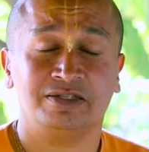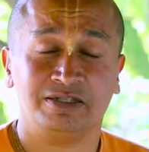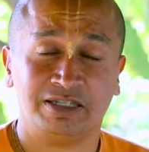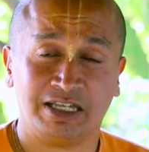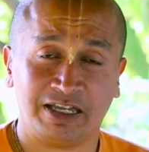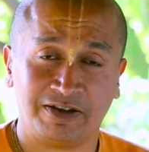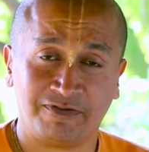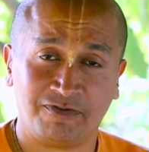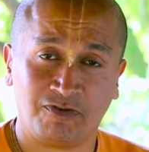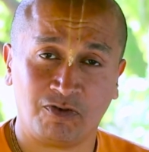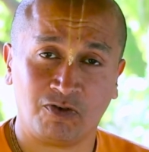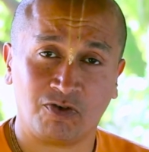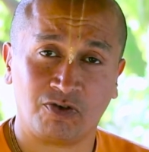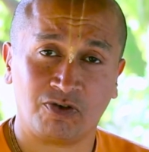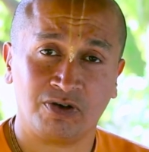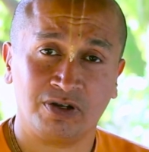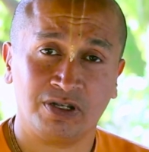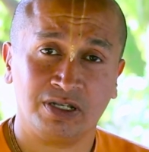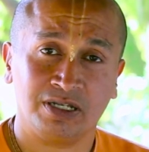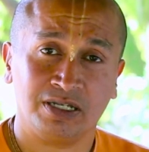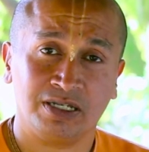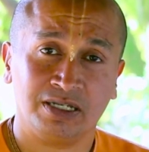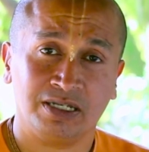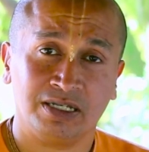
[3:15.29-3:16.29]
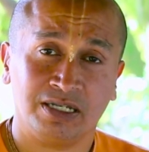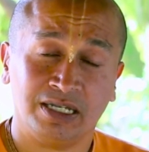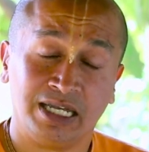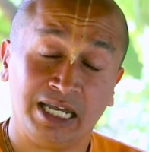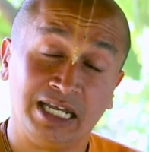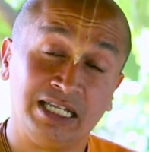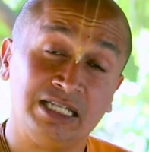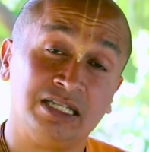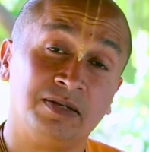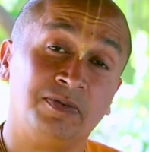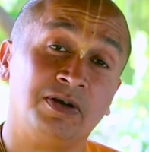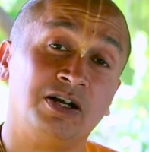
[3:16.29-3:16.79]
Therefore,
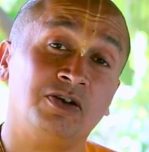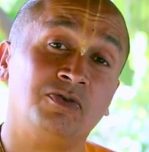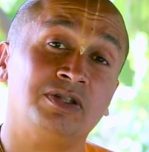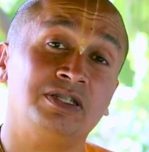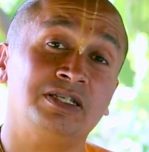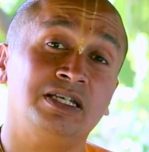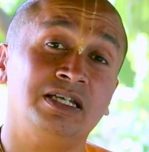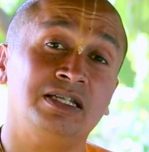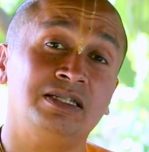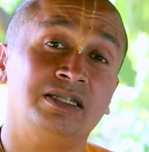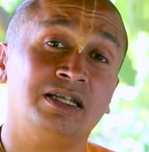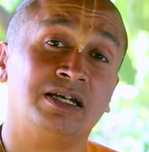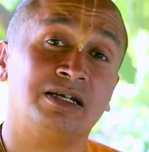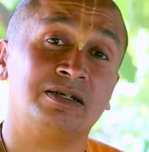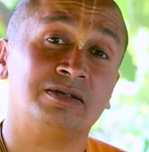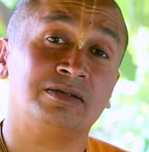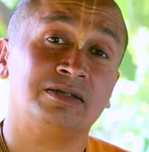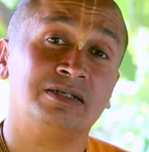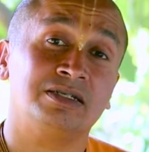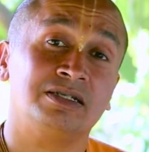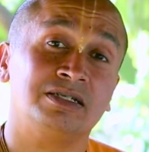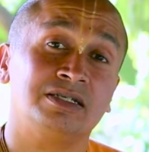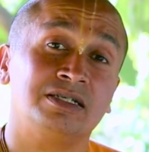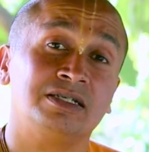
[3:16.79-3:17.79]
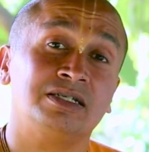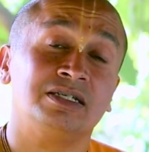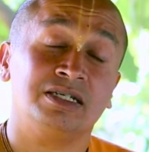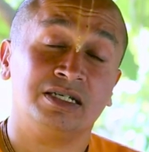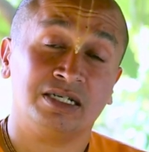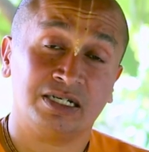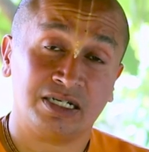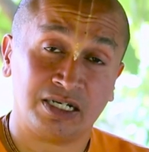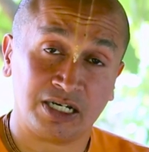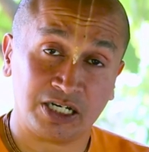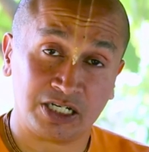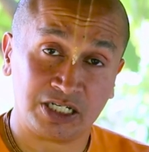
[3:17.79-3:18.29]
in the Bhagavad Gita,
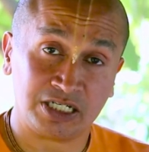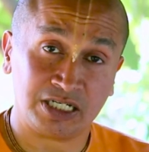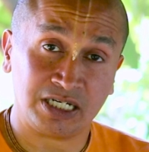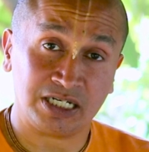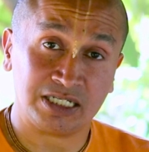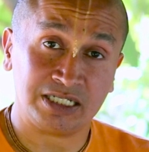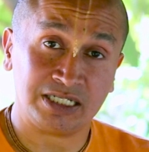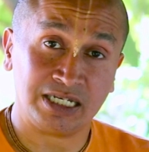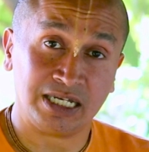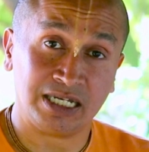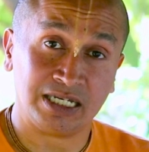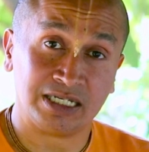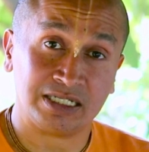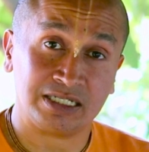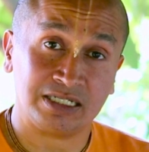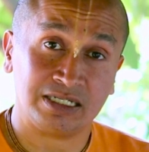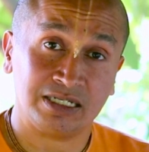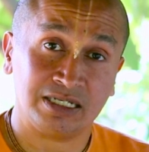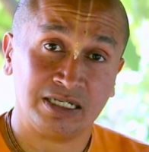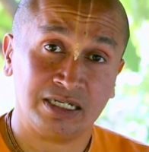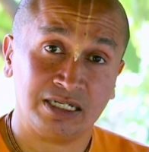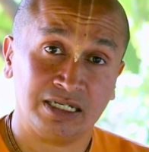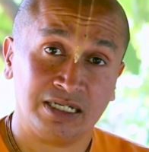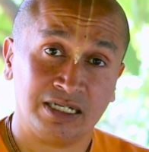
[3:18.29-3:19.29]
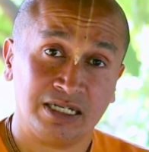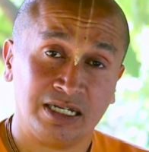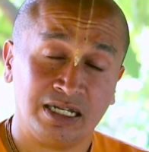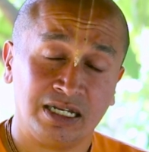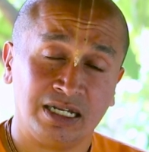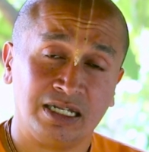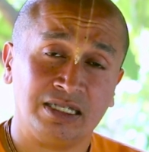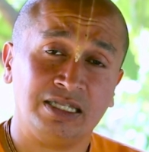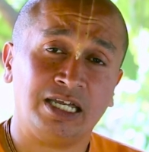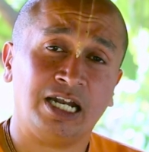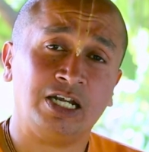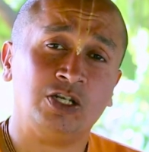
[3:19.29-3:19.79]
Krishna says
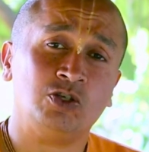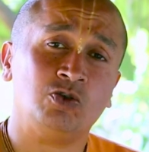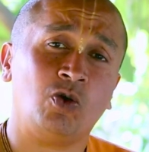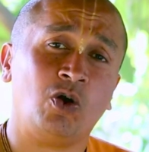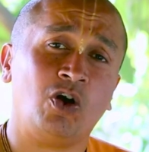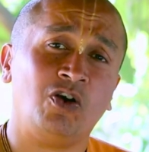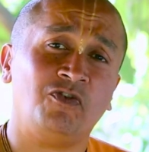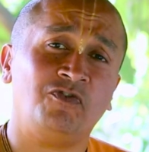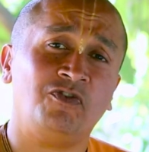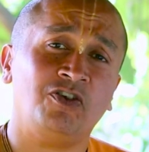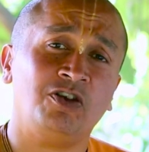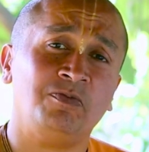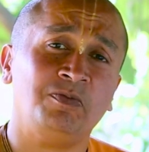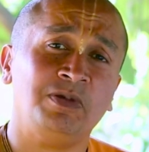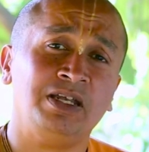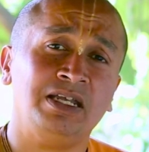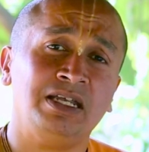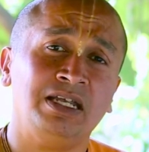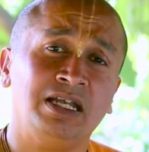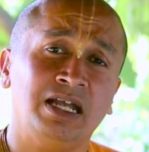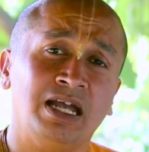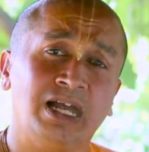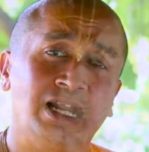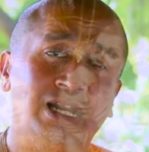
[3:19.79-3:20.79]
that you offer me